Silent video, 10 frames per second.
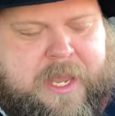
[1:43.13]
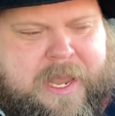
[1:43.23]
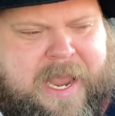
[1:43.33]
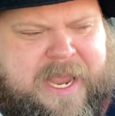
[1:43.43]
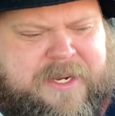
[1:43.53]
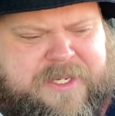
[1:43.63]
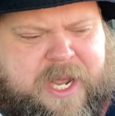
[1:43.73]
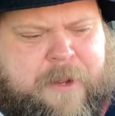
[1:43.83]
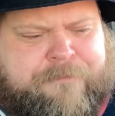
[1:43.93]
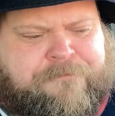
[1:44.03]

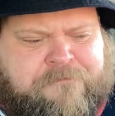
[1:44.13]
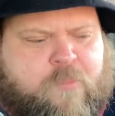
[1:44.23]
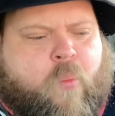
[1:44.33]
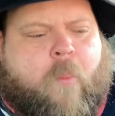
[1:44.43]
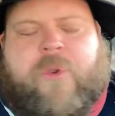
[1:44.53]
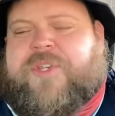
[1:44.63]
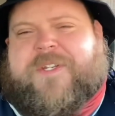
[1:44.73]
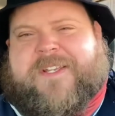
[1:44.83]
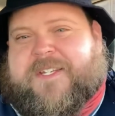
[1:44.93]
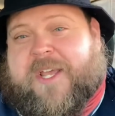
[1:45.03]
And we used
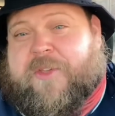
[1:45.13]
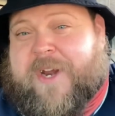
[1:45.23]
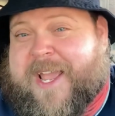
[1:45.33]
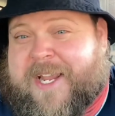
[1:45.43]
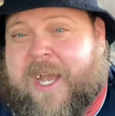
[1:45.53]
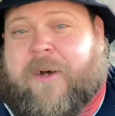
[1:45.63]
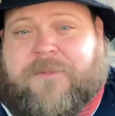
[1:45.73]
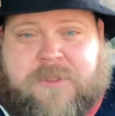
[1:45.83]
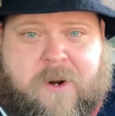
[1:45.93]
to get together and hang out.